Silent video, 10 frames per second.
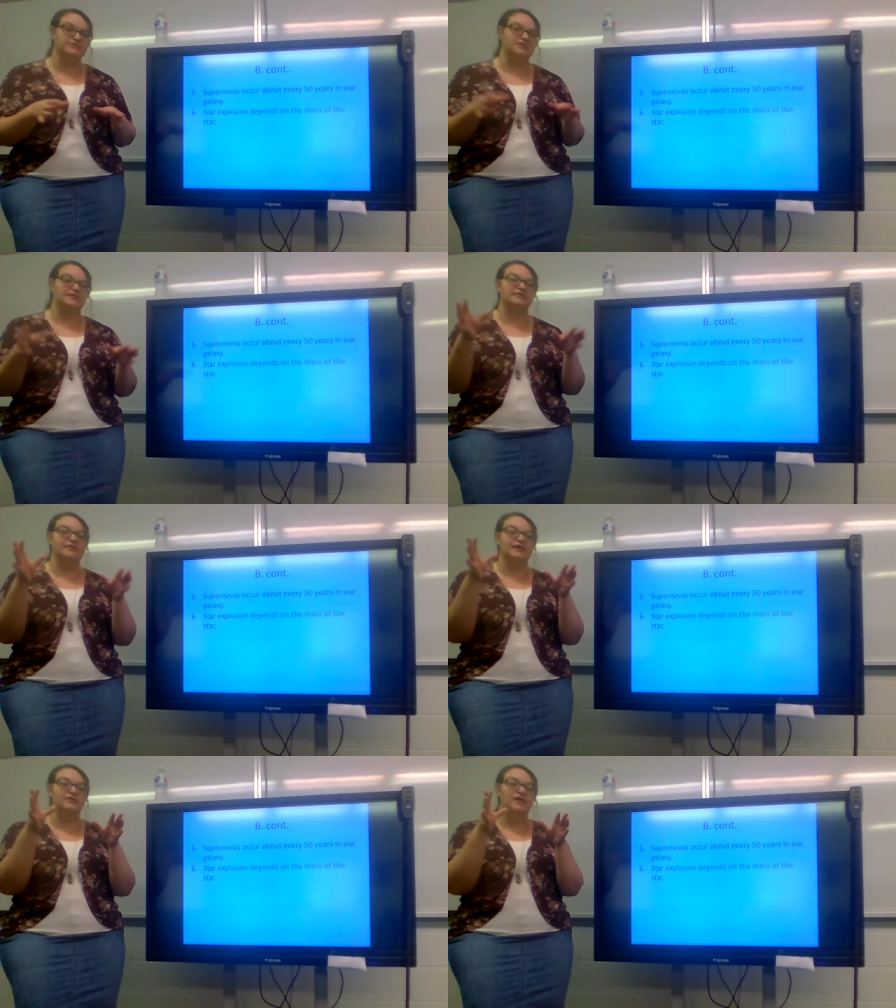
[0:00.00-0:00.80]
we're talking
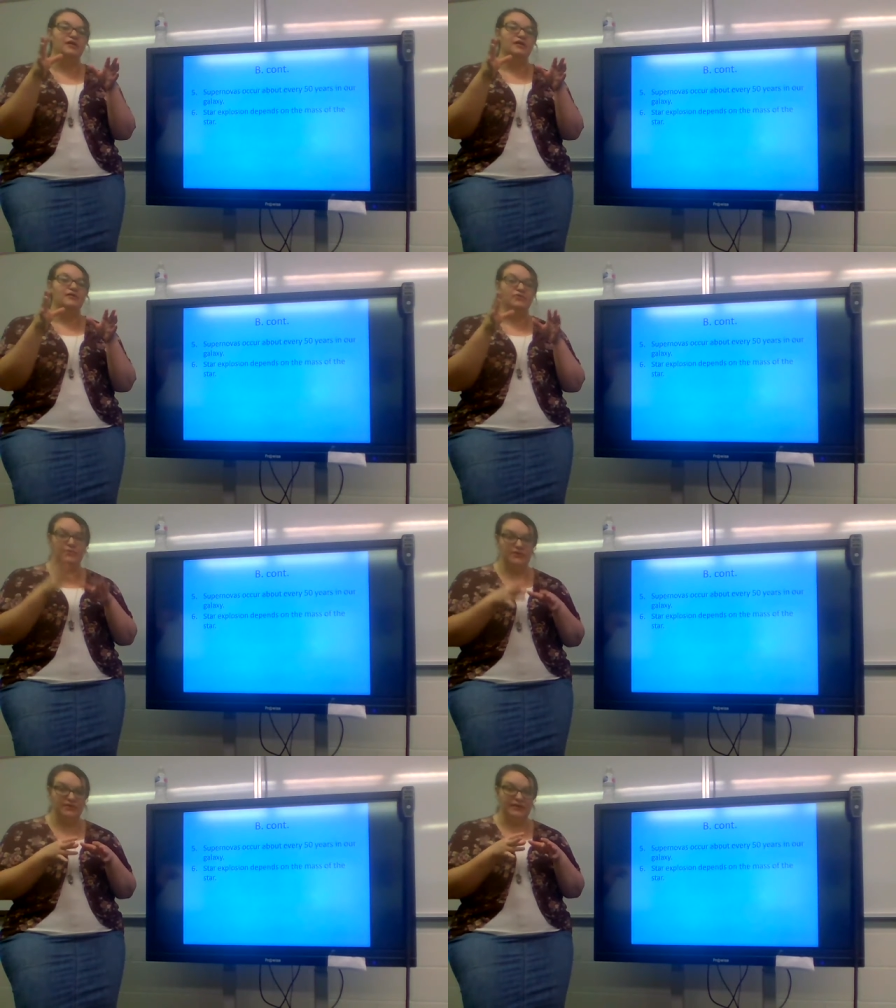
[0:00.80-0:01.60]
about the
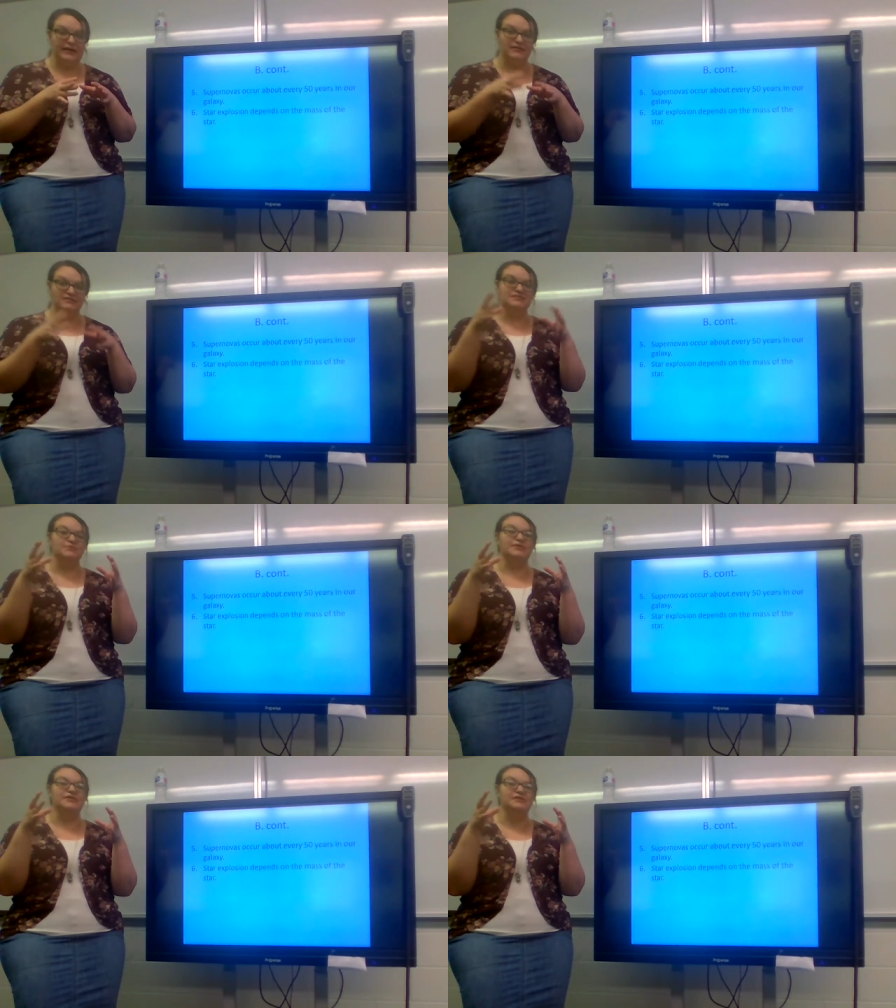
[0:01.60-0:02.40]
Milky Way galaxy
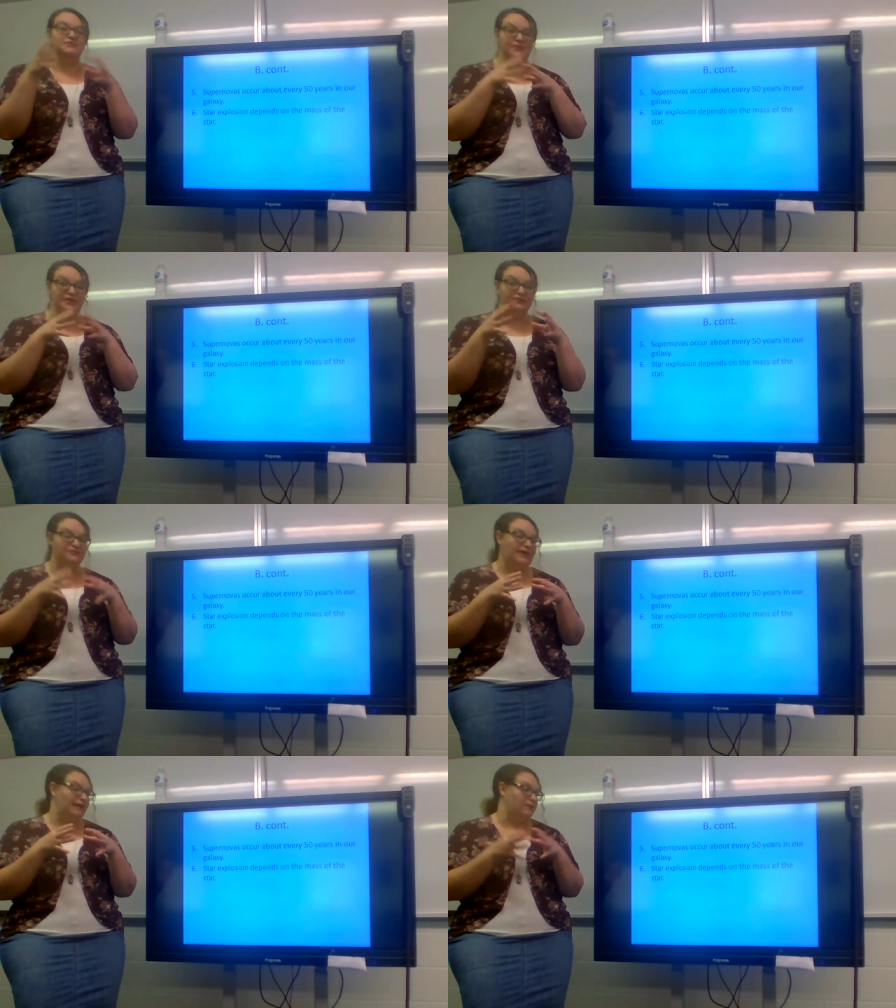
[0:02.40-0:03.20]
where we are
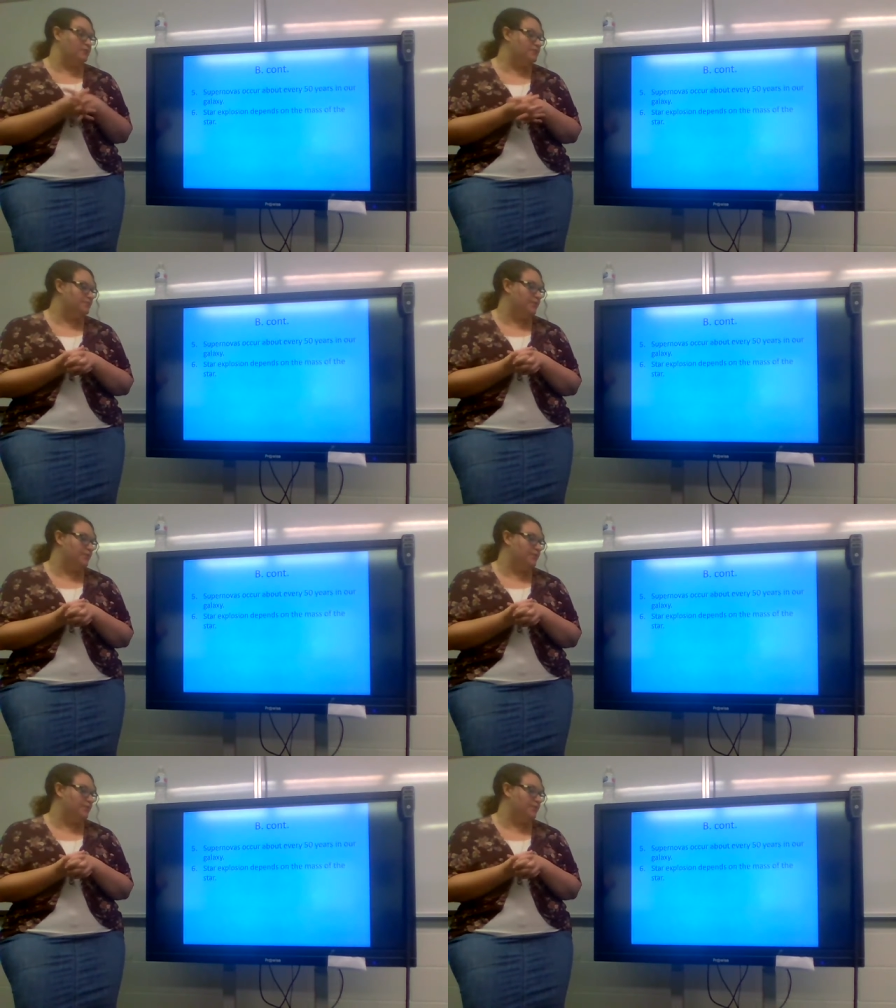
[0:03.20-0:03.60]
found,